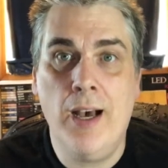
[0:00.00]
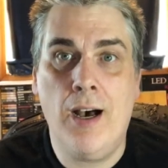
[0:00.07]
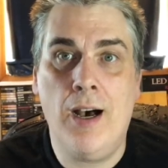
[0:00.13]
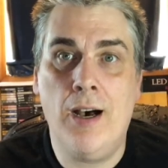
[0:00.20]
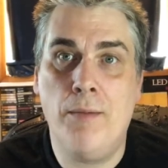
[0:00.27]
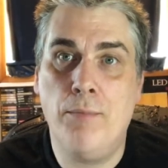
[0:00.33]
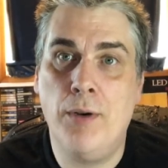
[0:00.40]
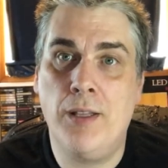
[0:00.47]

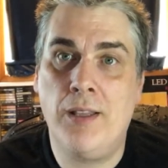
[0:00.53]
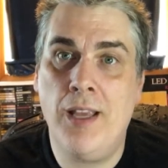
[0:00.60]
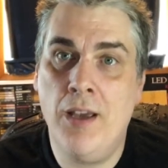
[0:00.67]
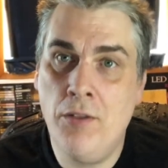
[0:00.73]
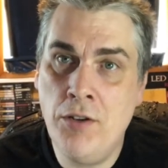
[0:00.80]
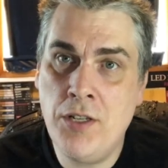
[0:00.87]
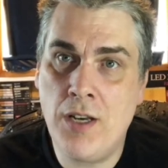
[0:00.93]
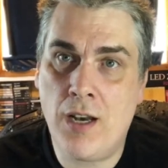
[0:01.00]
Uh, but the
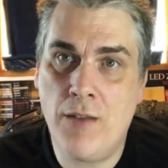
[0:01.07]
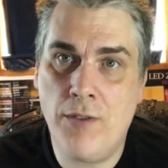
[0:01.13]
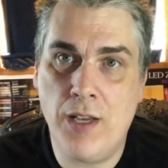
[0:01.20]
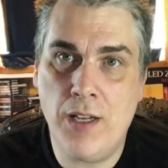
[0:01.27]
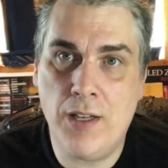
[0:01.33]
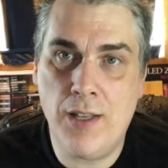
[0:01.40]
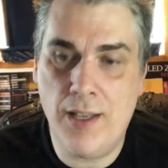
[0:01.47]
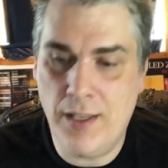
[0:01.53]
other
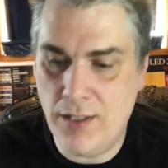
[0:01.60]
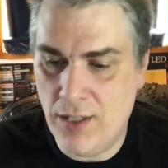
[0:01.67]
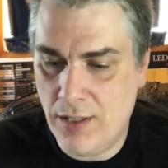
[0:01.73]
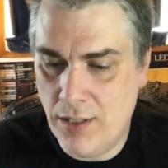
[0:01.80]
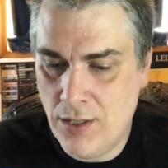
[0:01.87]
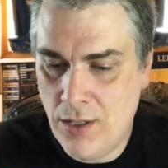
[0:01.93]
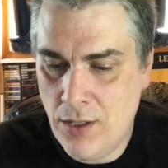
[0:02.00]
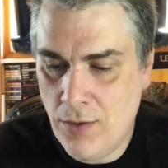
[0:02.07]
significant thing is that
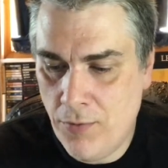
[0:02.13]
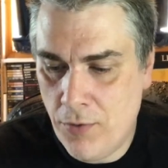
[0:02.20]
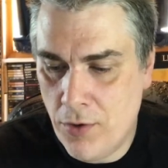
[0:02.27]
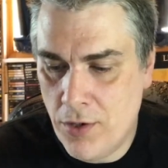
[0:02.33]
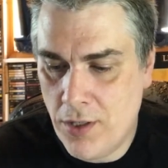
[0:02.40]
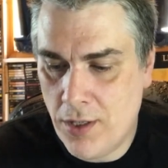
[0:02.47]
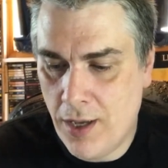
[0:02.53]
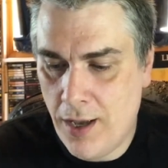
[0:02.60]
this is the
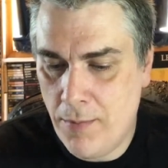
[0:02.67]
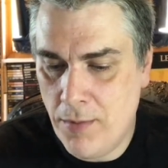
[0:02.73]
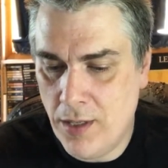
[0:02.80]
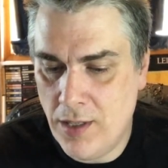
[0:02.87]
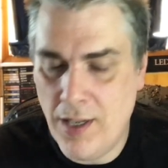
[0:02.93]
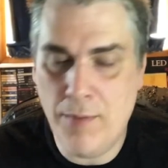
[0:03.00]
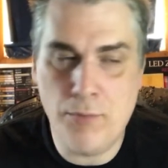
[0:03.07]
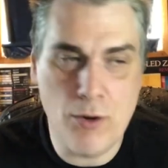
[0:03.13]
first time that
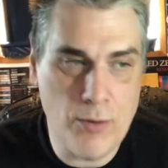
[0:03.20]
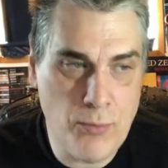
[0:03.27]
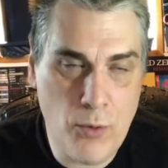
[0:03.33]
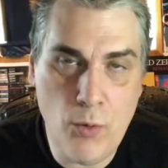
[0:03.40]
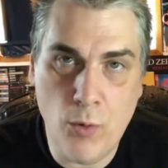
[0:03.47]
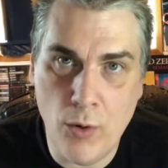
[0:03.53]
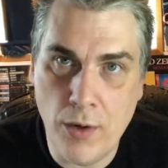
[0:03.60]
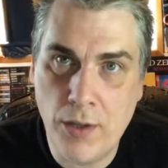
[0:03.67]
Deep
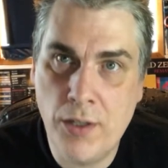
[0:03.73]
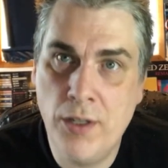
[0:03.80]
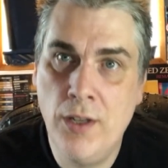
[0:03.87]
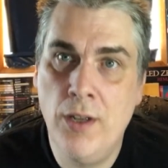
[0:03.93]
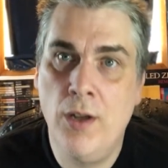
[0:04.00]
Purple worked